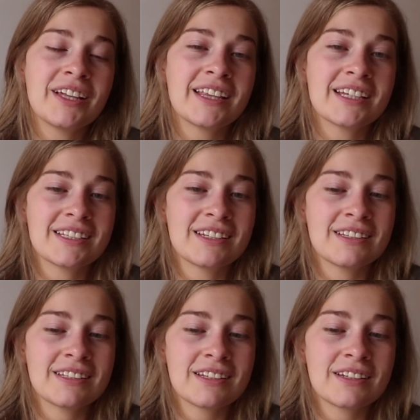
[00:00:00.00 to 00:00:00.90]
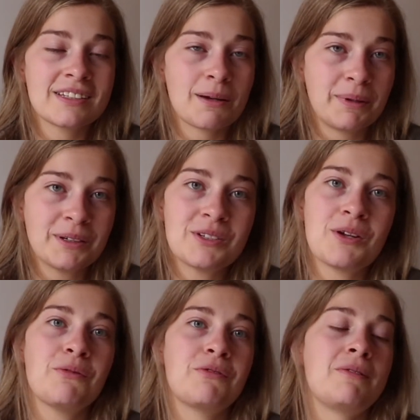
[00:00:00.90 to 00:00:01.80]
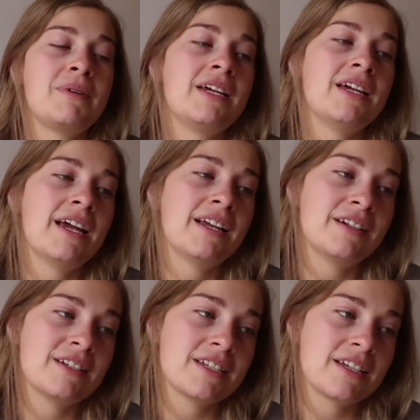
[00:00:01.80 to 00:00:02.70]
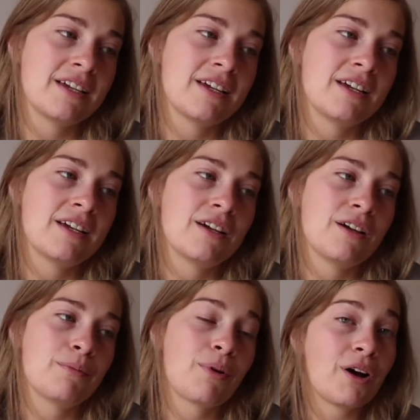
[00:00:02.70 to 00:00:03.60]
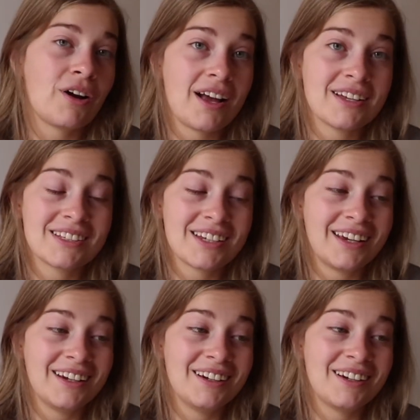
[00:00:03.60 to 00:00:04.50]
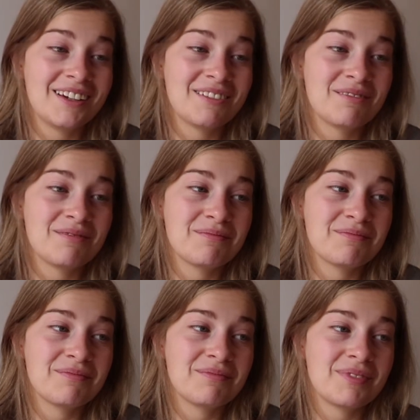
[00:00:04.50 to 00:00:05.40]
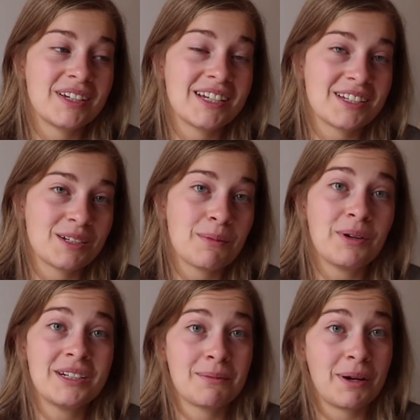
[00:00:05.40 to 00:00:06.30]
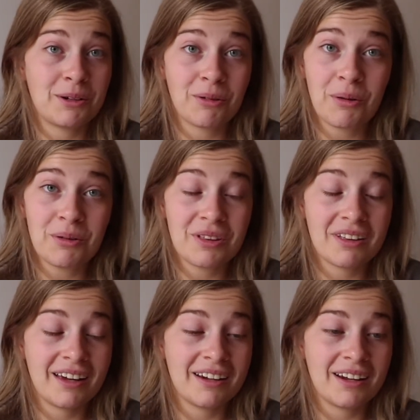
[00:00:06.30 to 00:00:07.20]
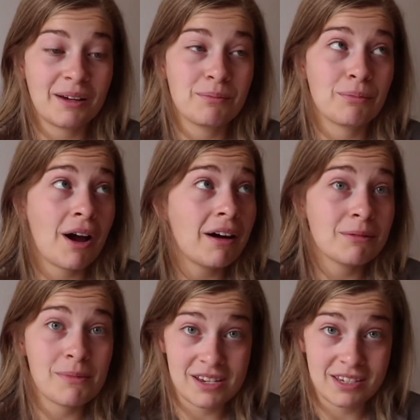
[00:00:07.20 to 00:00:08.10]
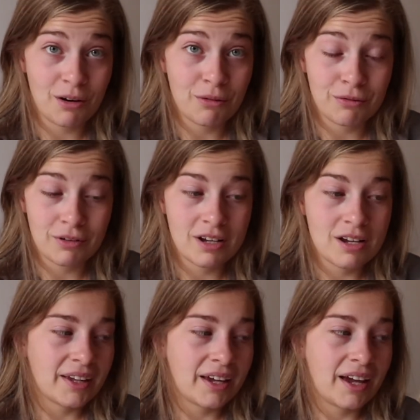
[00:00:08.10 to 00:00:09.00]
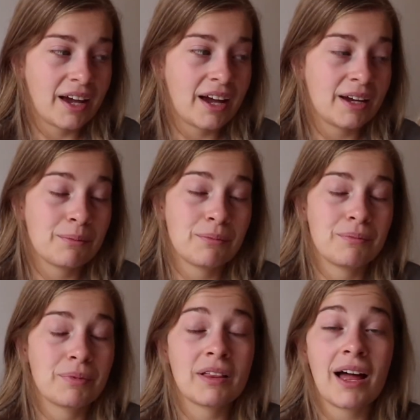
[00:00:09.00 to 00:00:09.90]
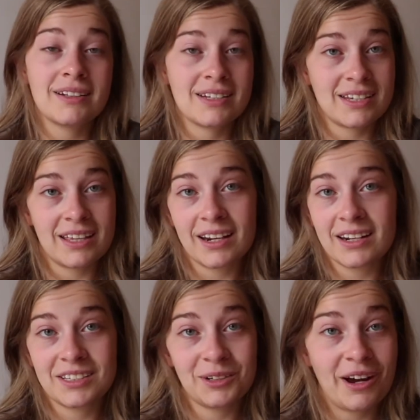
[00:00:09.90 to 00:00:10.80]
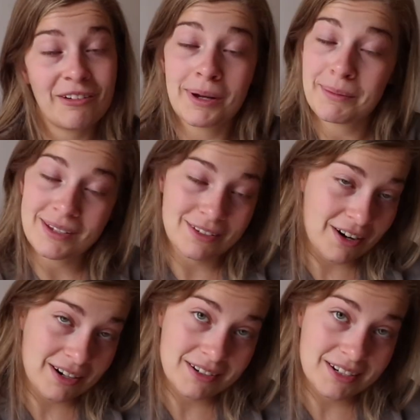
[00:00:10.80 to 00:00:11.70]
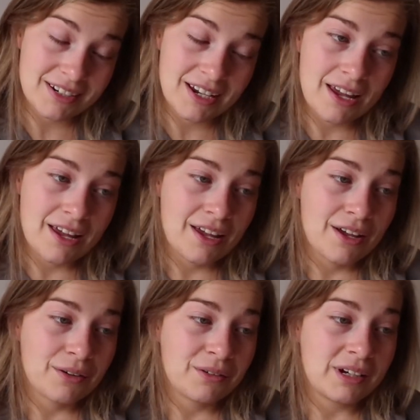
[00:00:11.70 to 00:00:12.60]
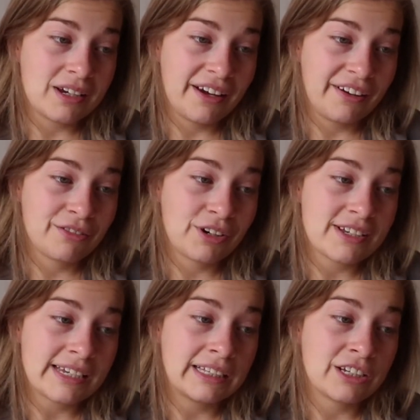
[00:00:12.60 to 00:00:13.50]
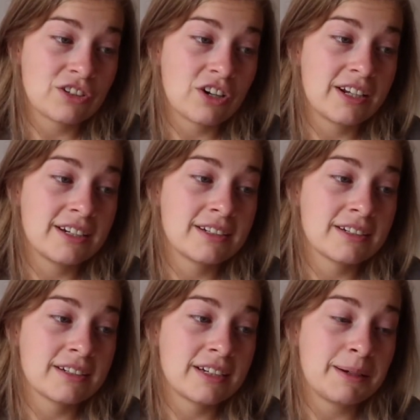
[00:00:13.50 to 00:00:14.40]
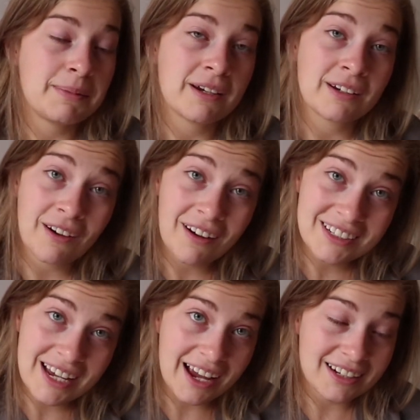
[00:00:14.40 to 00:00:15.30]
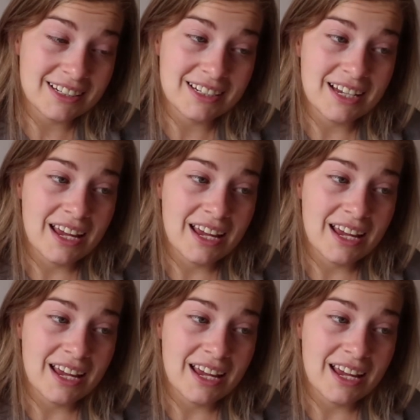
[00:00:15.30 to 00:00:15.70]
like this is a stepping stone for me, and progress, and a testimony to my growth, and I'm proud of myself. I am glad to say that I still have my best friend. We have recently started keeping in contact,